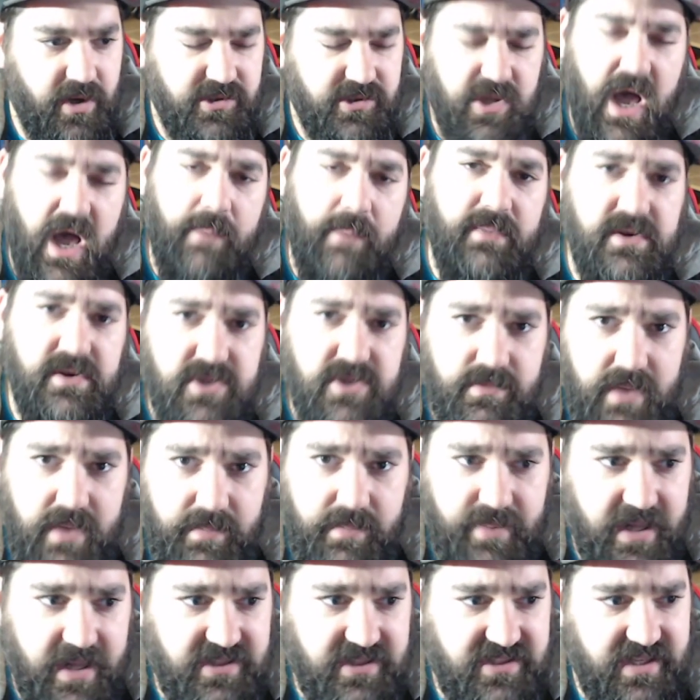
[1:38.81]
So I'm going to do my
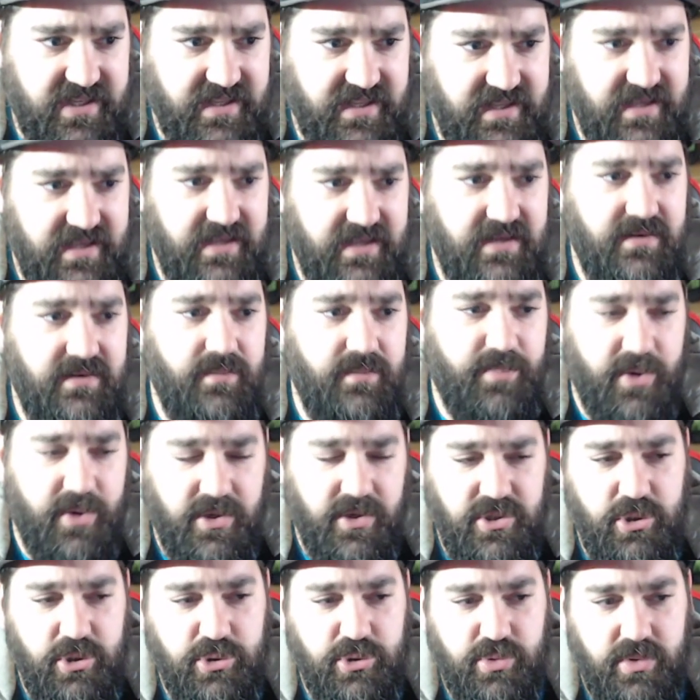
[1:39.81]
best, again, per
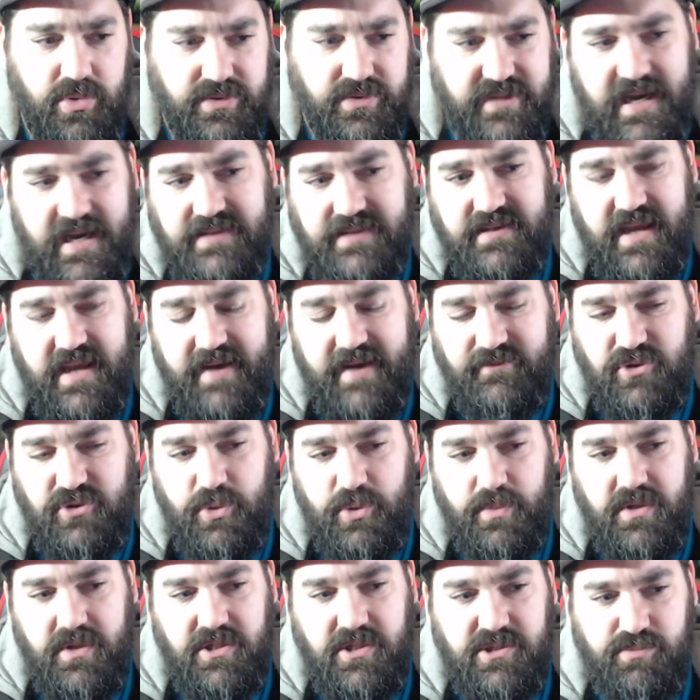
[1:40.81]
usual, not to have too
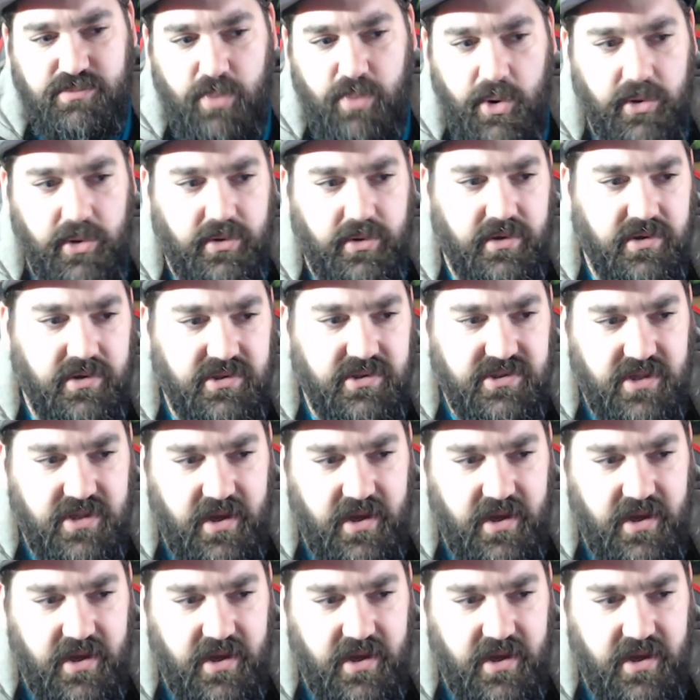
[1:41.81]
many spoilers.